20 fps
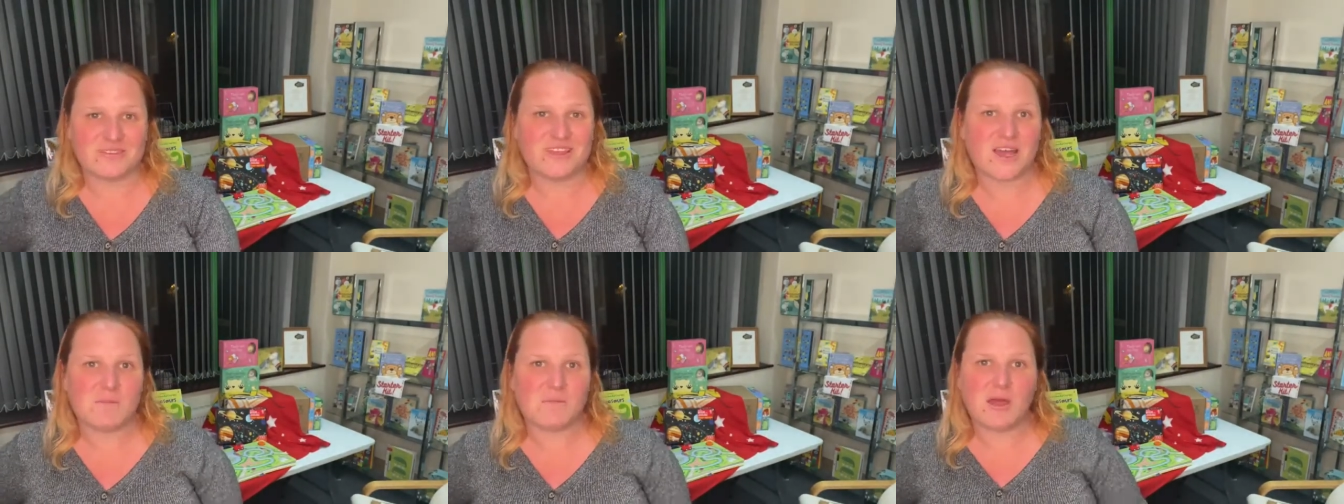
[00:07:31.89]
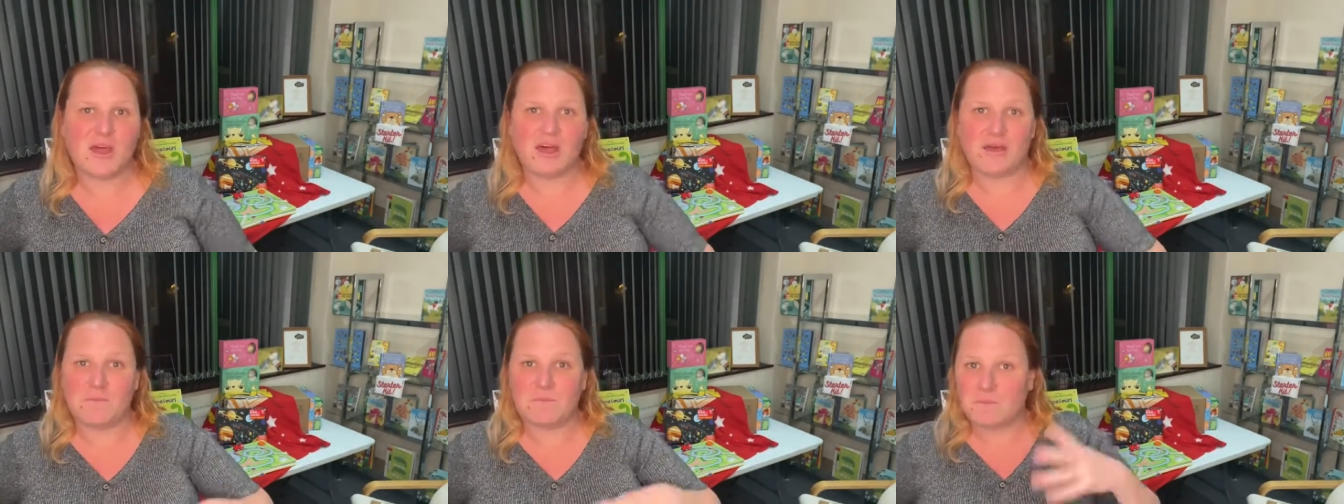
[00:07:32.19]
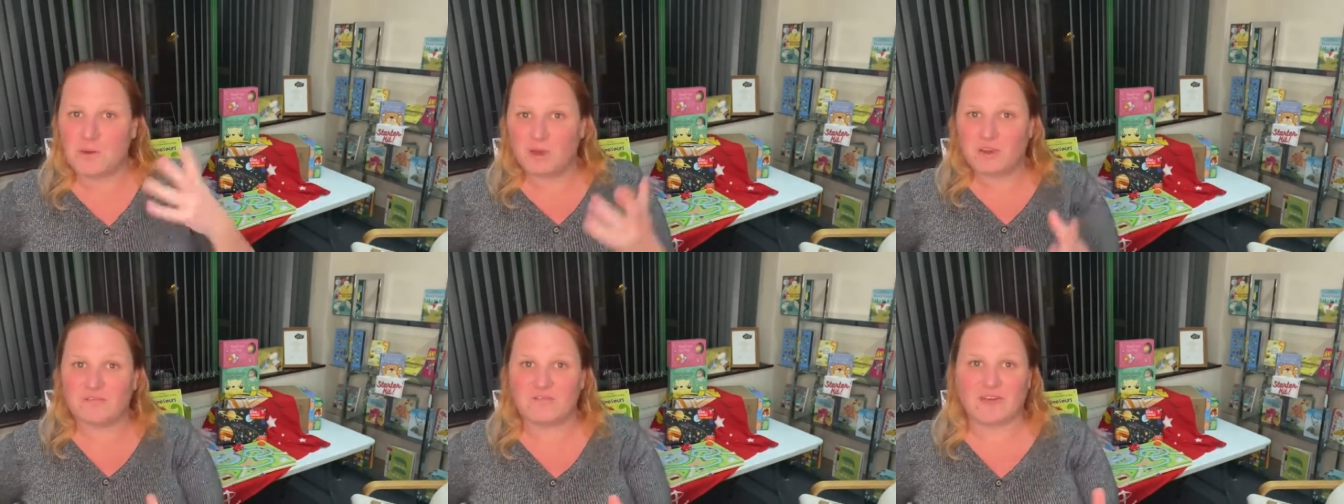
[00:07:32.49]
Some are
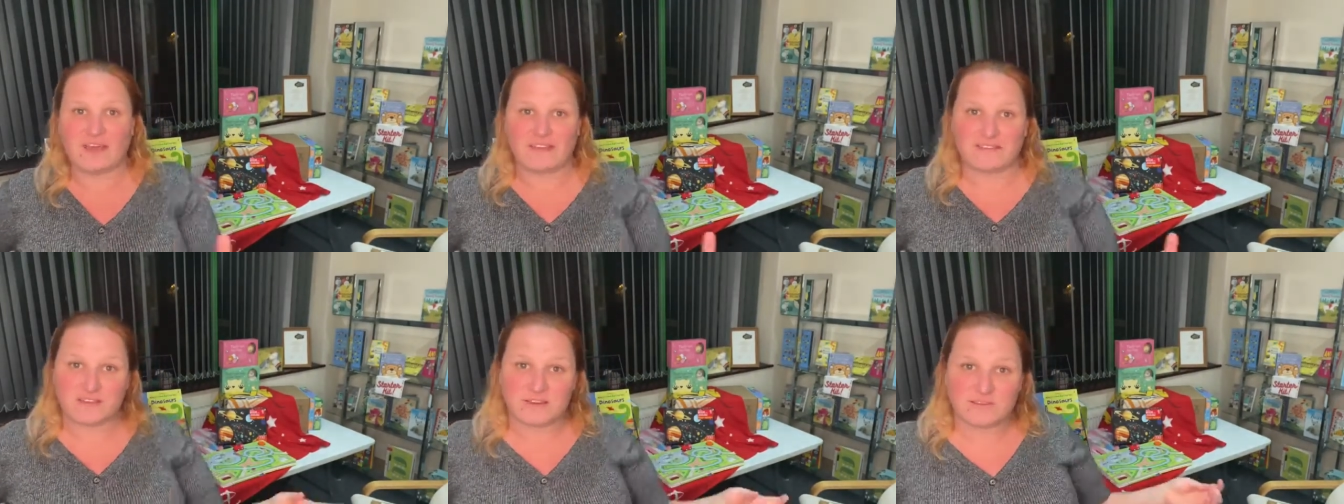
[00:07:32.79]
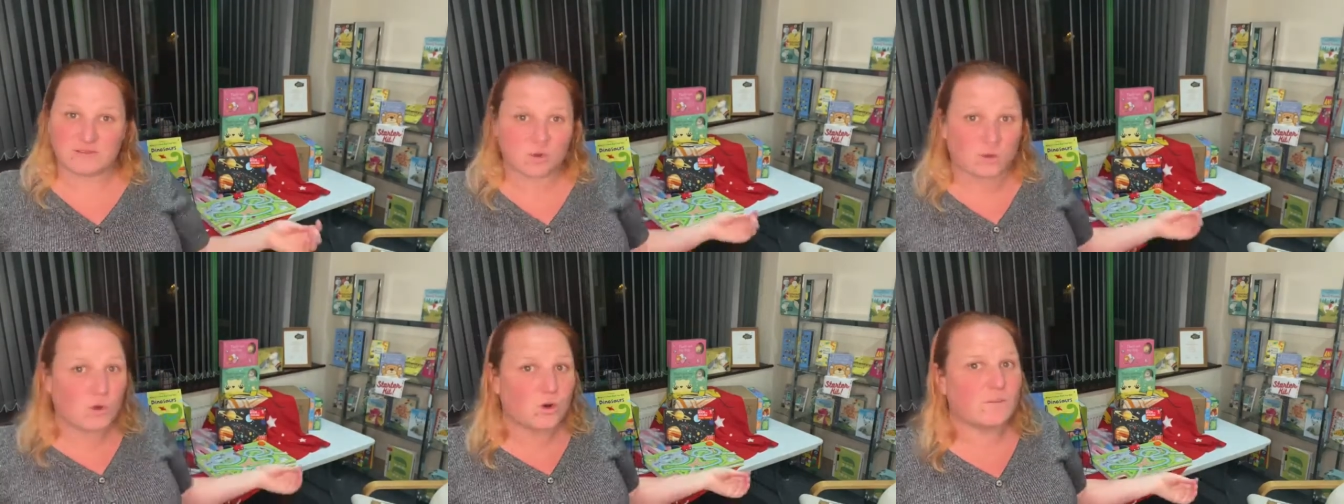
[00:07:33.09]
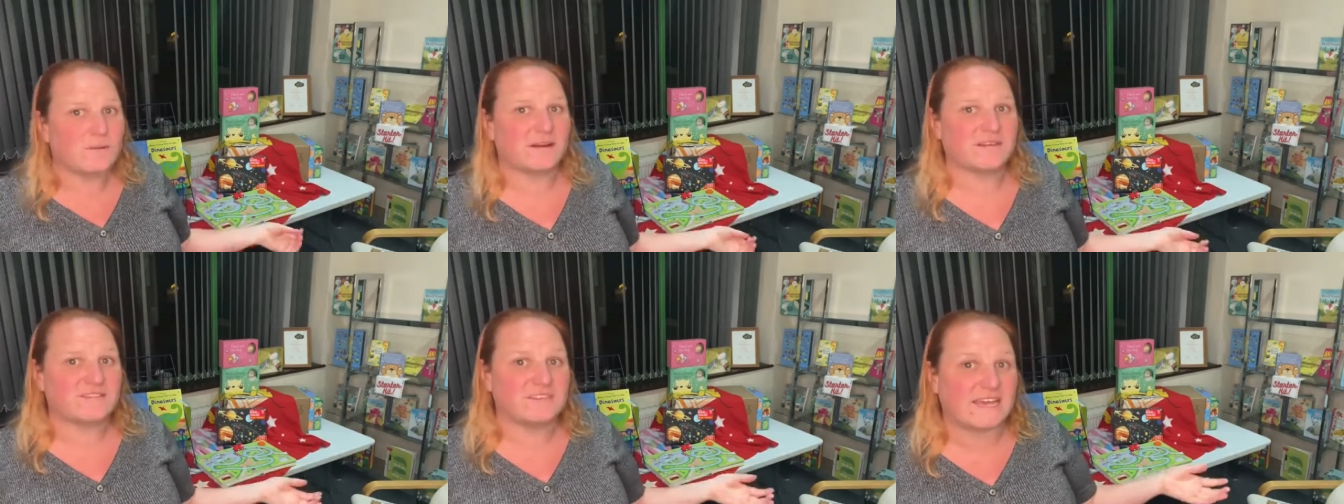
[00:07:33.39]
book fairs and it's all
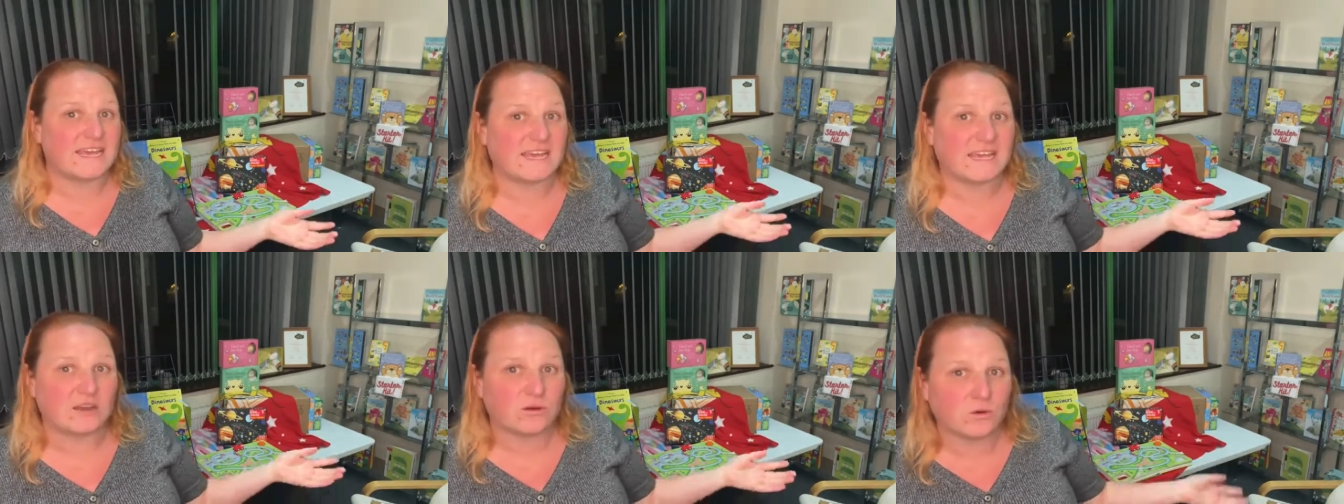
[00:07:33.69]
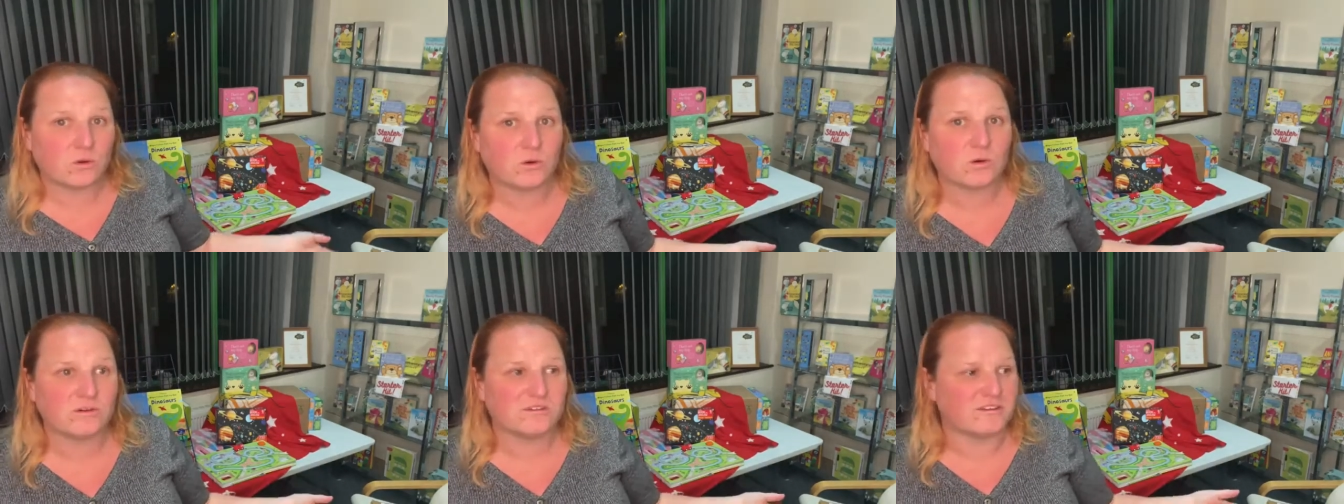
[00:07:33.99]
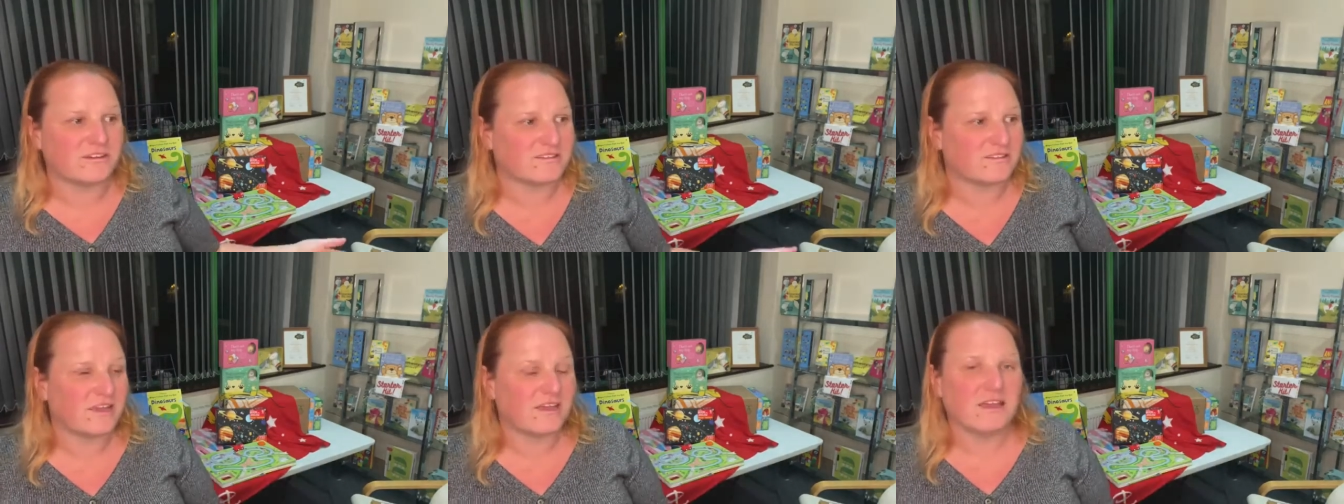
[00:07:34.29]
about taking
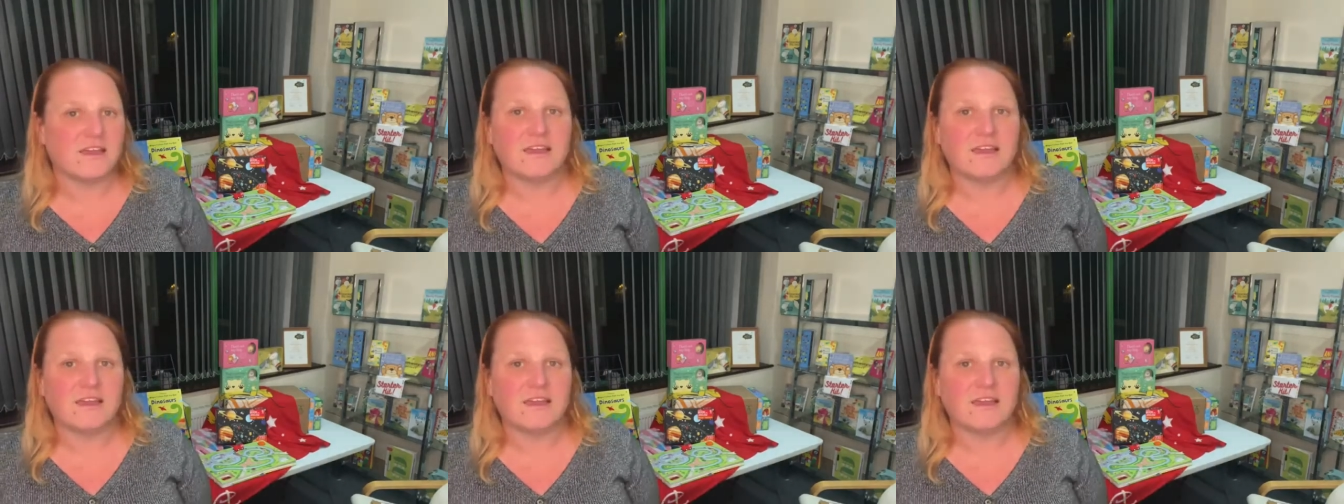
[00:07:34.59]
orders.